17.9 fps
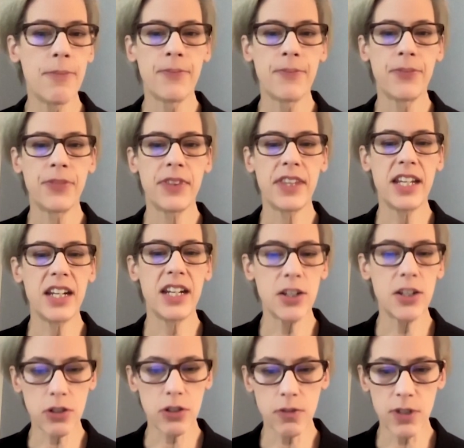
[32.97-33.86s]
The initial
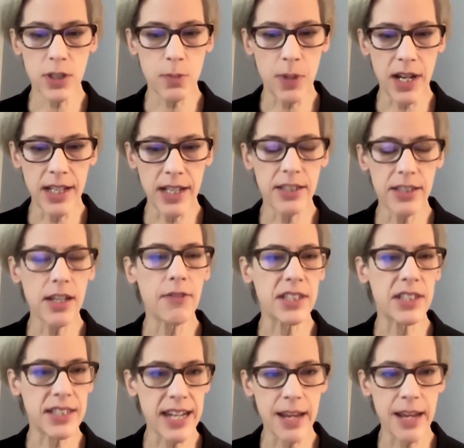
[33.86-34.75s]
response of a
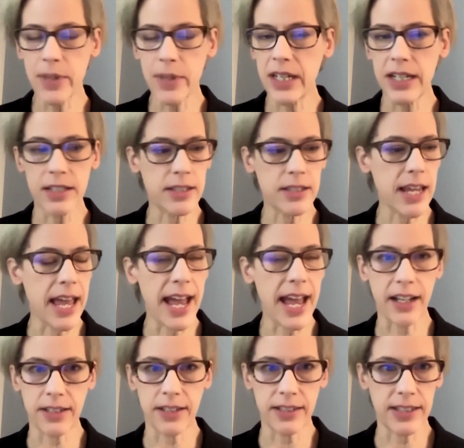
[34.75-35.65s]
statement is
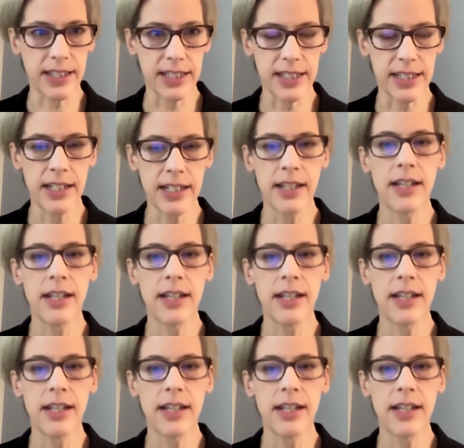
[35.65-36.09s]
excellent,